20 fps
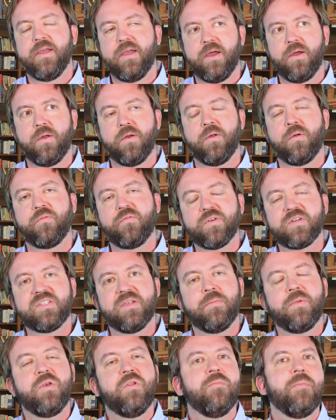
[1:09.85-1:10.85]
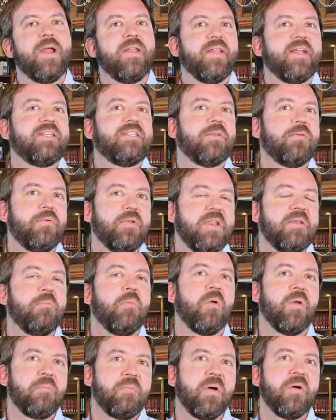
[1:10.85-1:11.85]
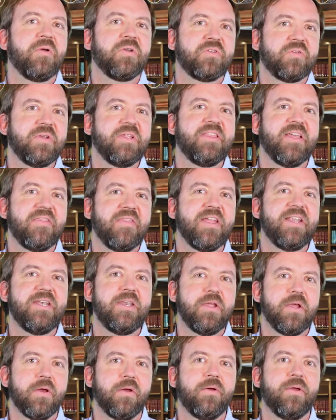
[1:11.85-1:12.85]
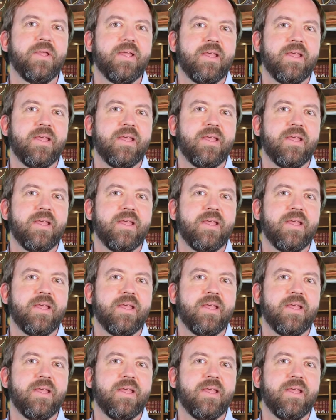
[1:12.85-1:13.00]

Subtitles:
or for someone who might like to read more poetry than they do.